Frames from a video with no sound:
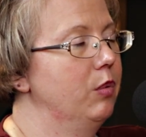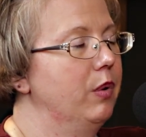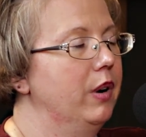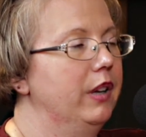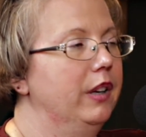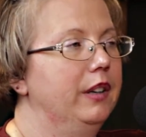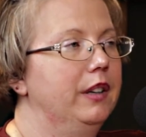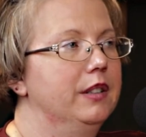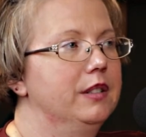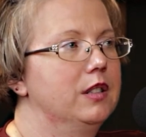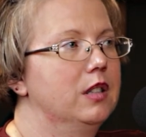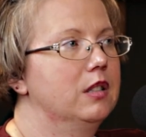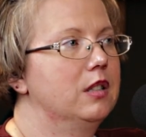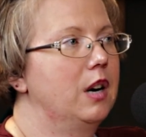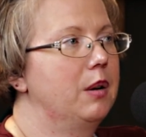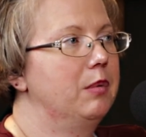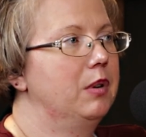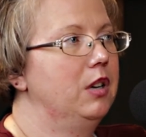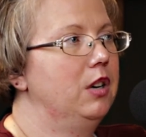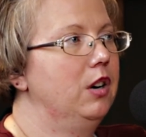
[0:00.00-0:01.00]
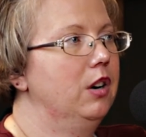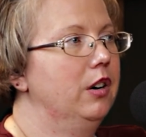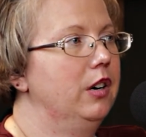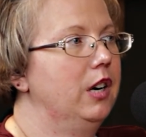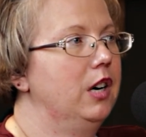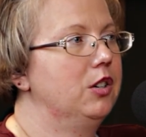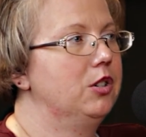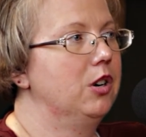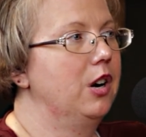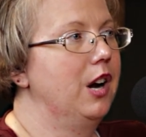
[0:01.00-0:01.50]
Well, it is the time of the year to
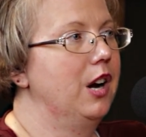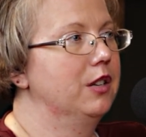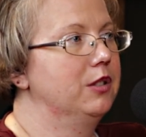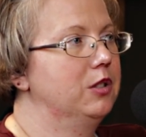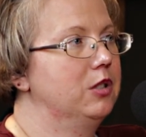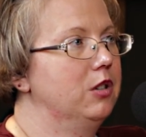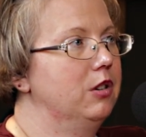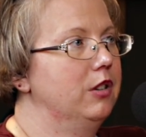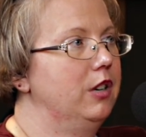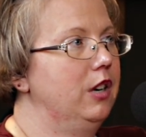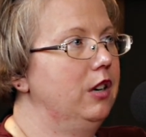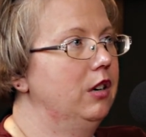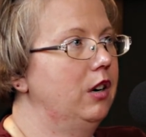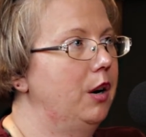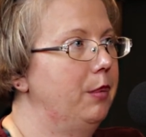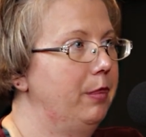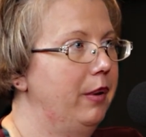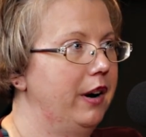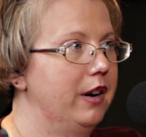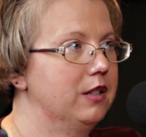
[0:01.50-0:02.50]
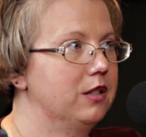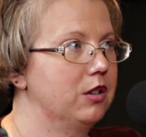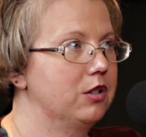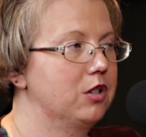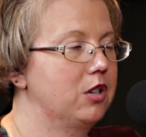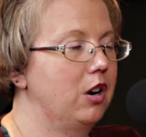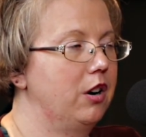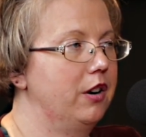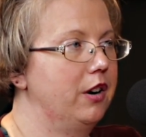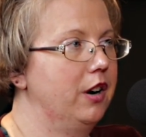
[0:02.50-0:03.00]
get your hands dirty. Our plants are
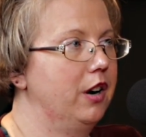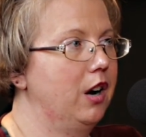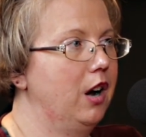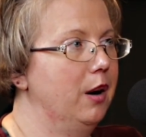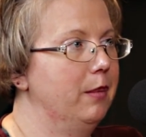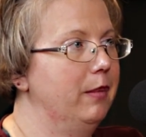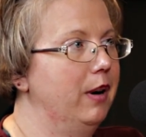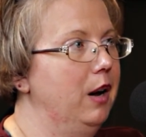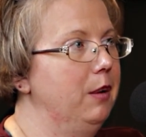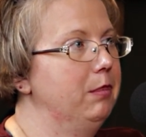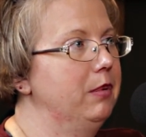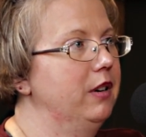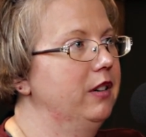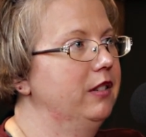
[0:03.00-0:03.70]
starting to come up.